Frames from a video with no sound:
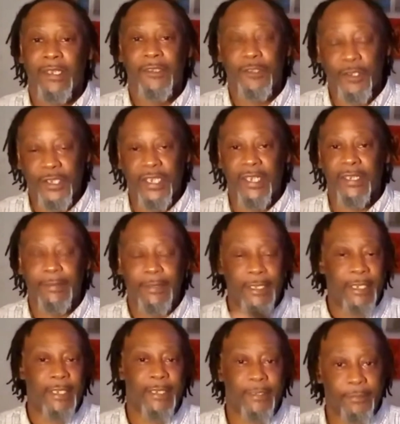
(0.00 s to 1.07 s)
yeah.
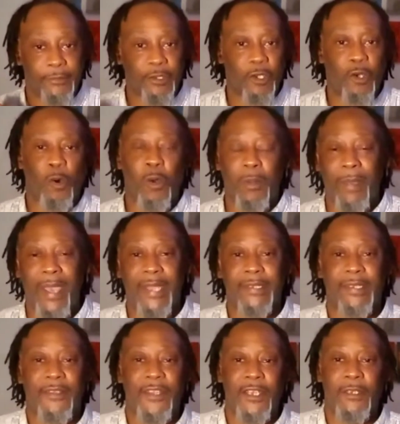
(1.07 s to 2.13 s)
So going back
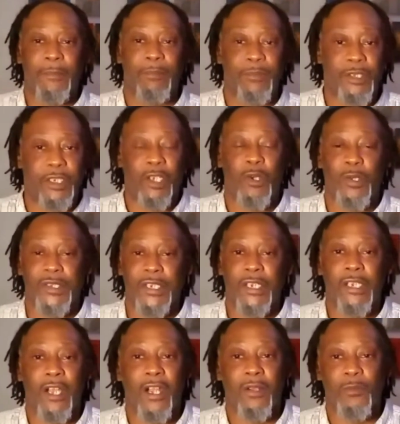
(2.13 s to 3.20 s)
to them, to Lois and
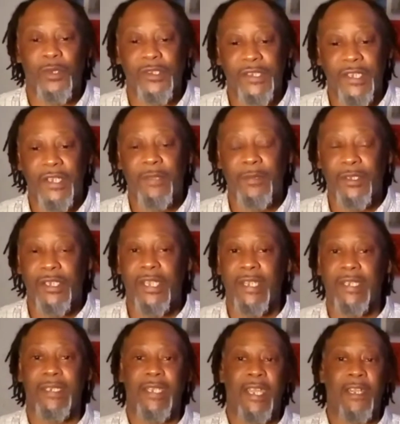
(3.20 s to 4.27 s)
Clark, we see them still at
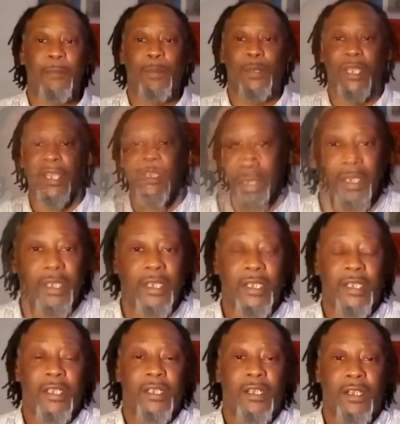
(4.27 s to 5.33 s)
the Daily Planet.
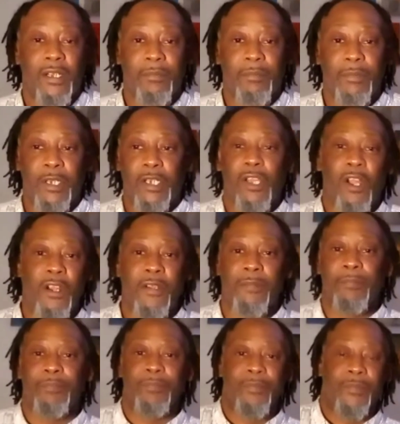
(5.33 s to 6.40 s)
Clark,
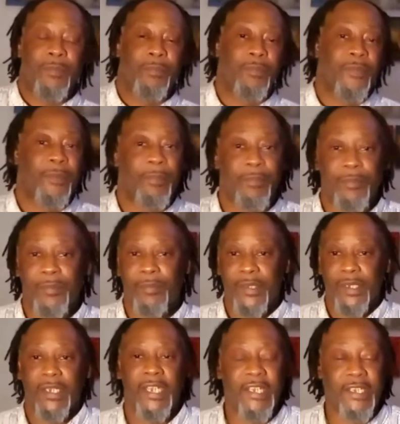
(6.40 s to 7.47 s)

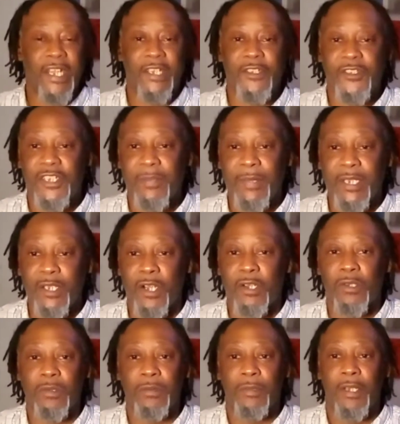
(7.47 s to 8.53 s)
he's letting Jimmy
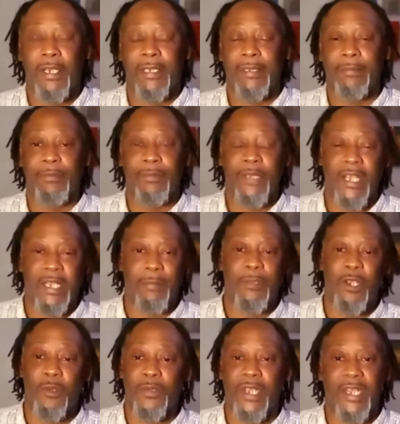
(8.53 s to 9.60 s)
know, letting him
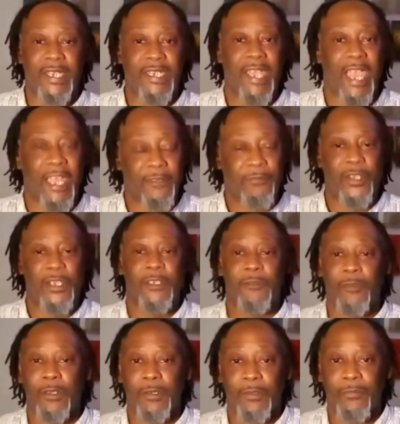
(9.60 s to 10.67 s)
know that he has feelings
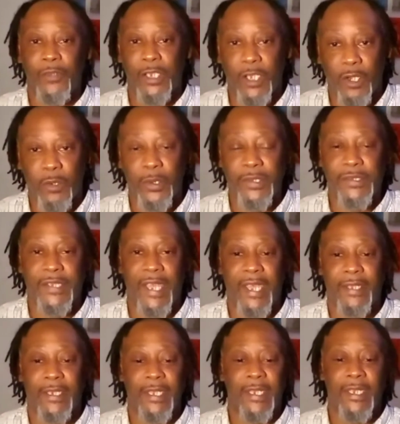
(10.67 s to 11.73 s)
for Lois,
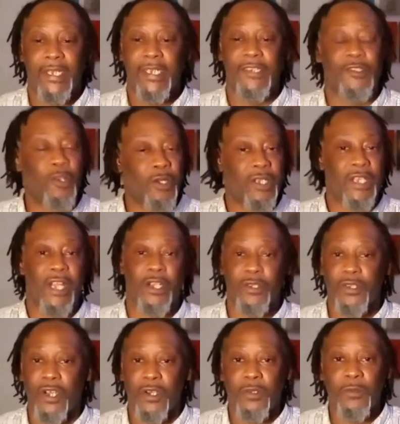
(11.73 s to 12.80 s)
that he's going to let her
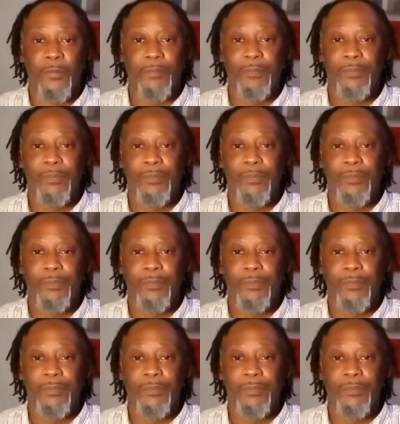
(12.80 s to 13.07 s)
know.